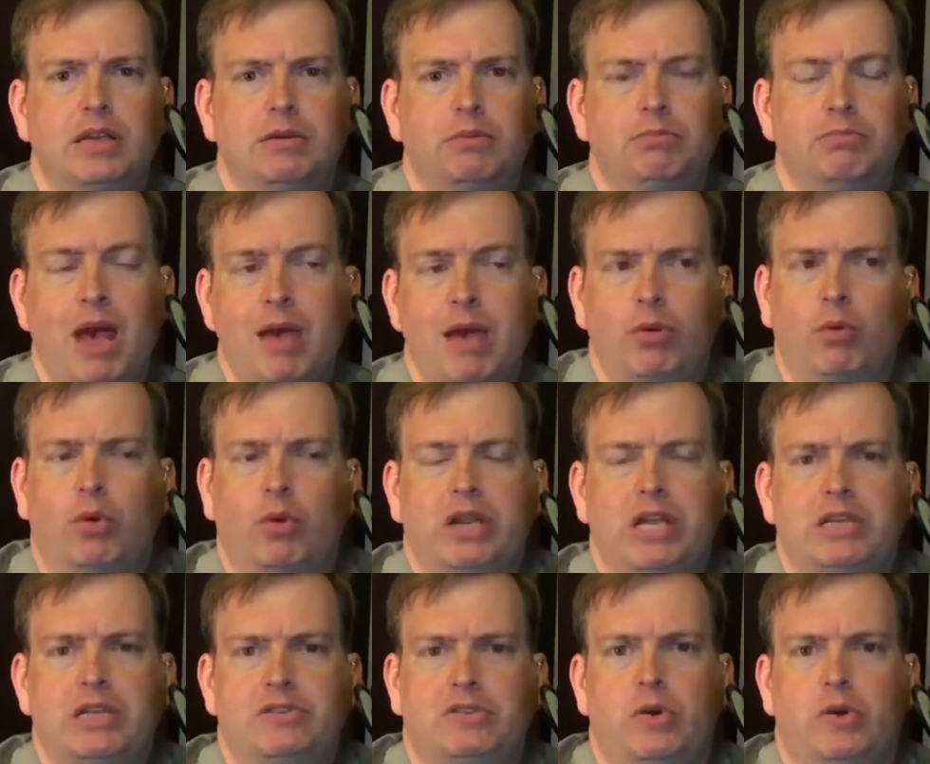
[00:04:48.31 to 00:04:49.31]
maybe what
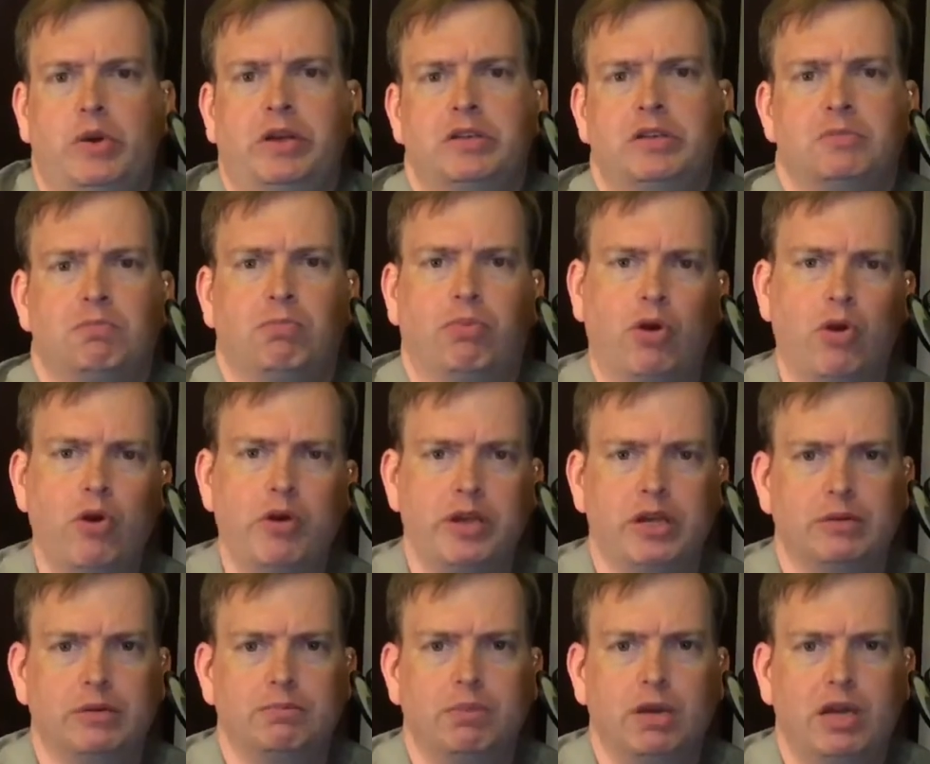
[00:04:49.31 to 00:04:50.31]
he's doing is brilliant,
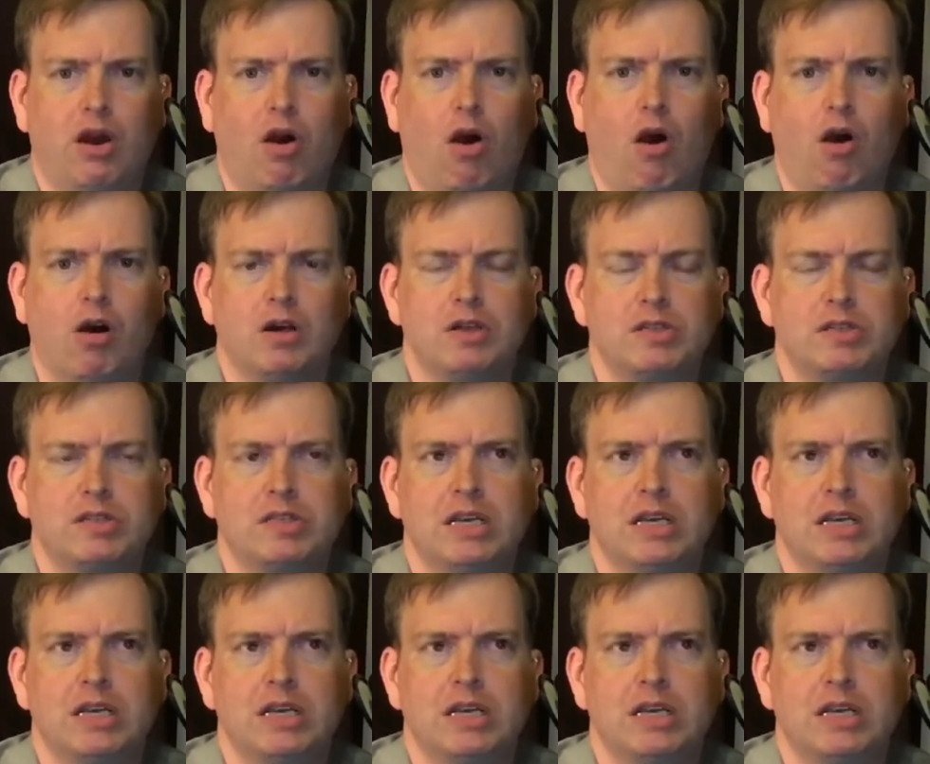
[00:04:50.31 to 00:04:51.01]
because